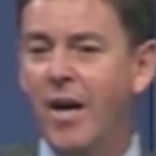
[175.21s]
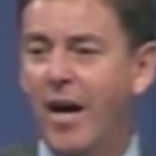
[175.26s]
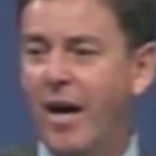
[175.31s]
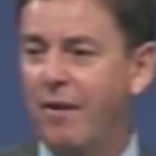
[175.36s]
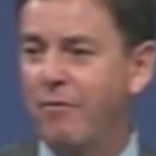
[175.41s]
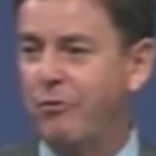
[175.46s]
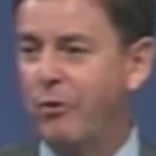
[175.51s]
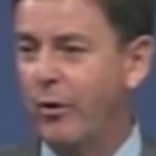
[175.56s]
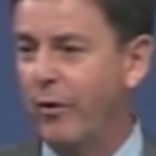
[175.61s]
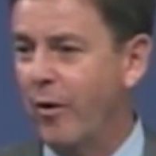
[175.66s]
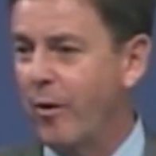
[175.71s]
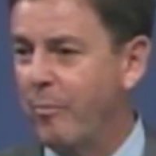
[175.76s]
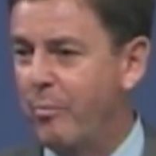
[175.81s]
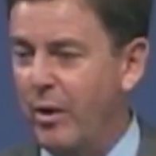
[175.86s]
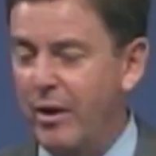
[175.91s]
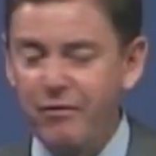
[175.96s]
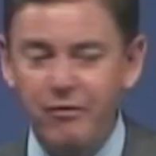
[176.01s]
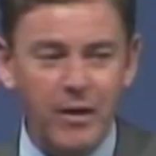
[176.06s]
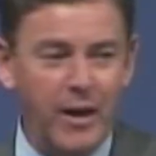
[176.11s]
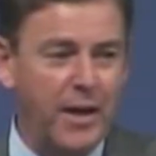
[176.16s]
and for their
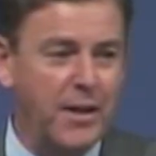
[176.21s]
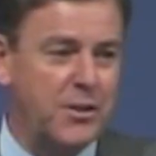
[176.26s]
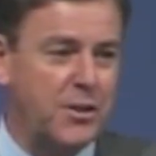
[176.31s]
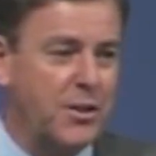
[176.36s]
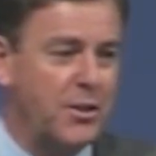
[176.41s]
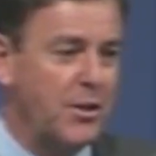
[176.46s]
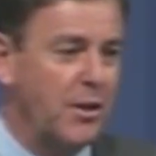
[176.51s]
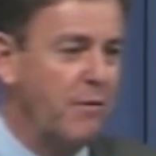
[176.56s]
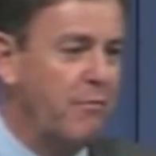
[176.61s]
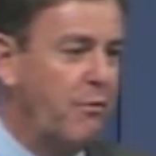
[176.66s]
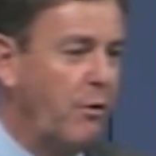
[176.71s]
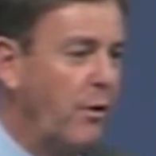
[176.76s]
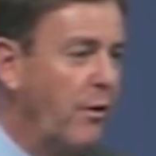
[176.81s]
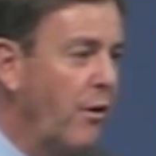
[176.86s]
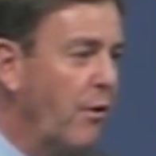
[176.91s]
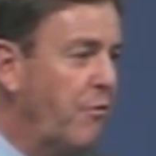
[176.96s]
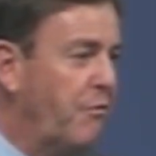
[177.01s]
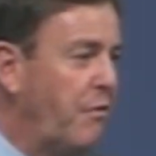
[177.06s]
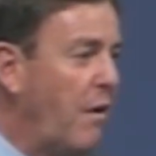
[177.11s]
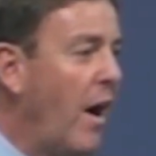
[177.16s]
briefcases and for
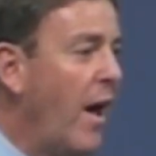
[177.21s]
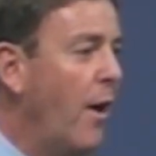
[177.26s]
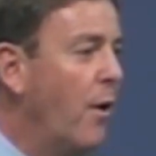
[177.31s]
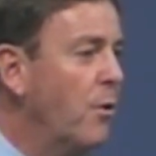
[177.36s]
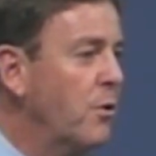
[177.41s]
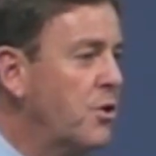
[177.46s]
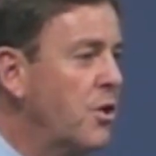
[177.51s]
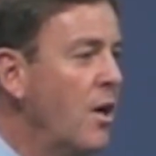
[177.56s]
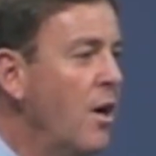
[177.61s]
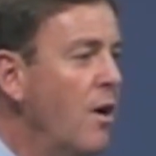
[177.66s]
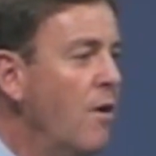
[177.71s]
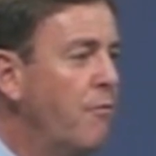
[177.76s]
their files